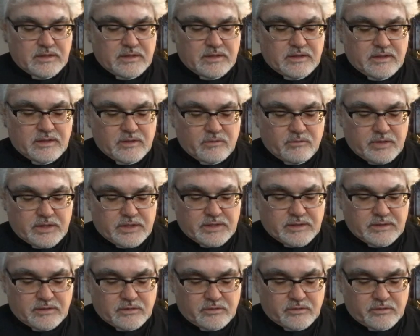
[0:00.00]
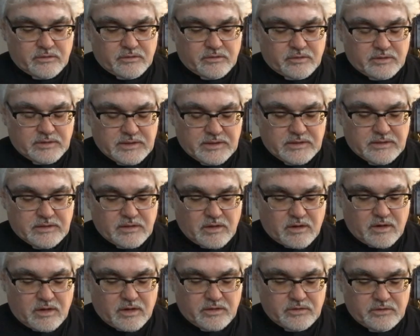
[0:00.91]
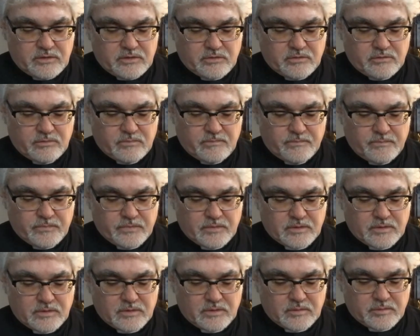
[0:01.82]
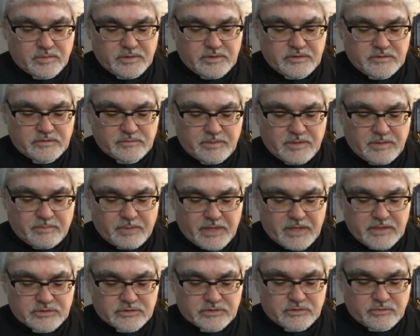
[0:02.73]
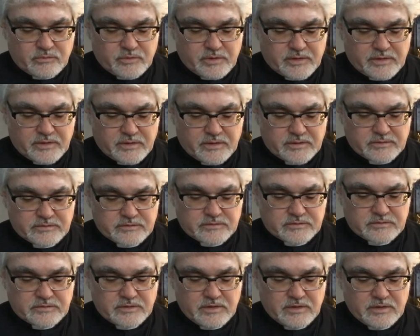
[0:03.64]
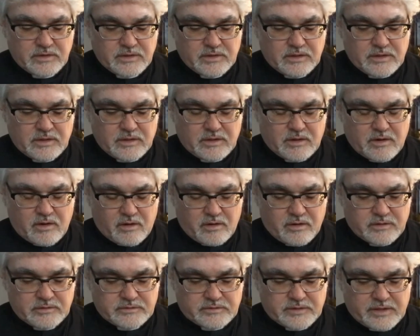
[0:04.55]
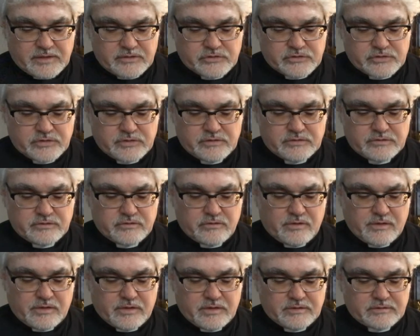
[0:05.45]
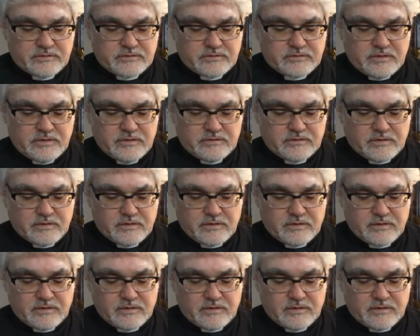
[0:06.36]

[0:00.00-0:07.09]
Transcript: and that we can learn, lean on you. Please be patient with us and our intentions during this season.